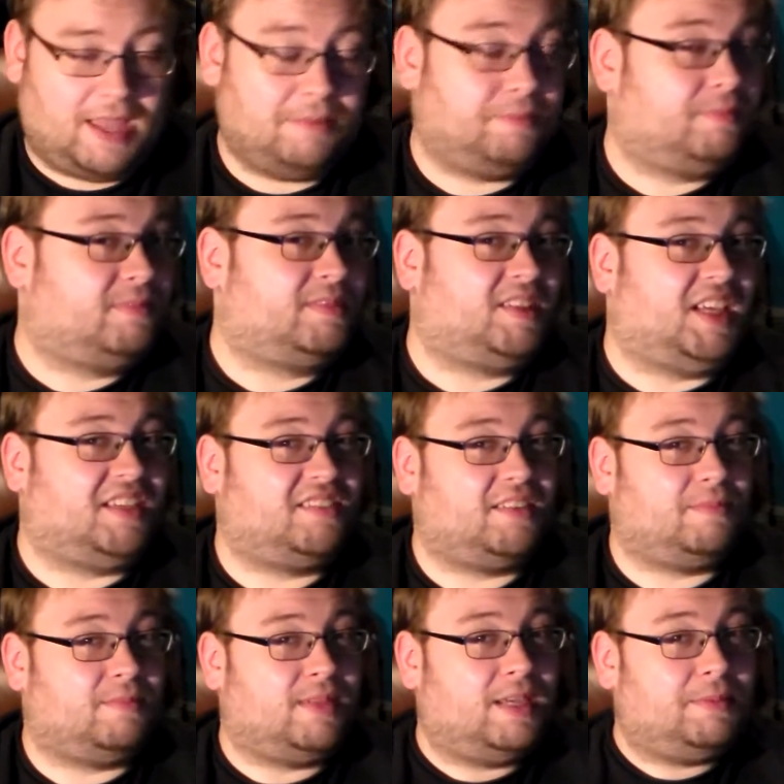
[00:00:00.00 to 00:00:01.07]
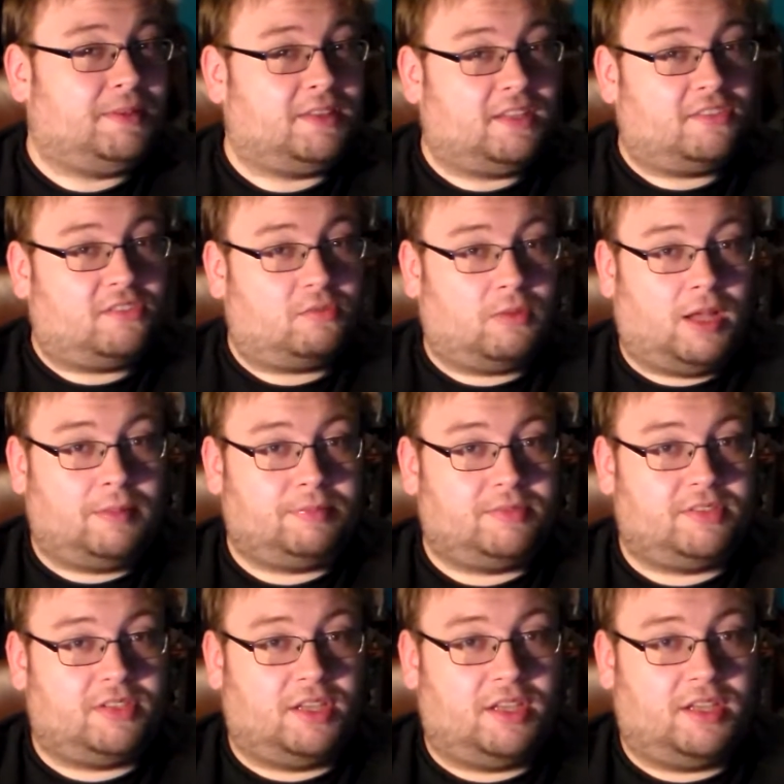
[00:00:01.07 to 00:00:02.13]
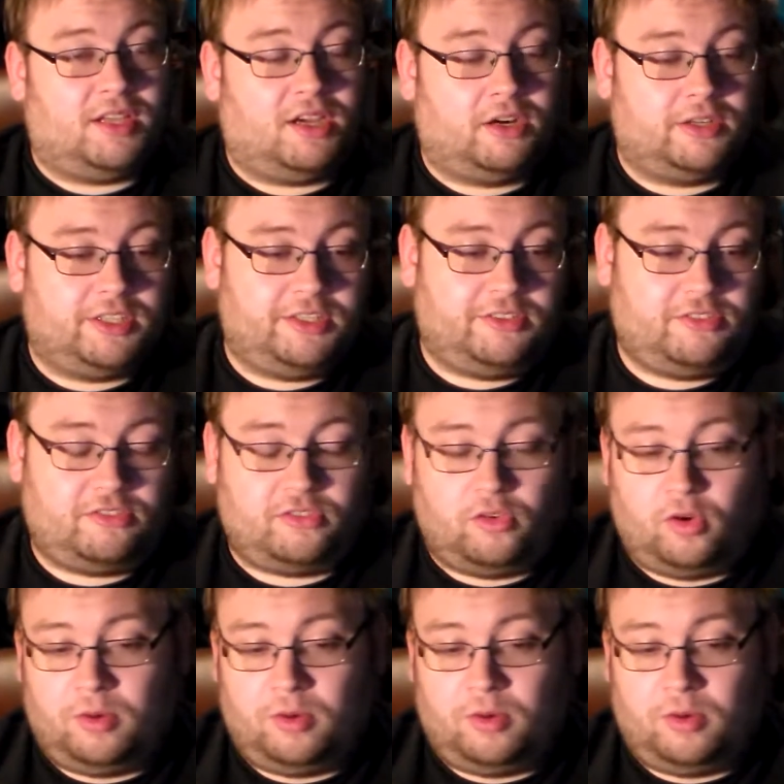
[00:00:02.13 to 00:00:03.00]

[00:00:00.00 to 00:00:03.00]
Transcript: I'm guessing maybe they swapped artists,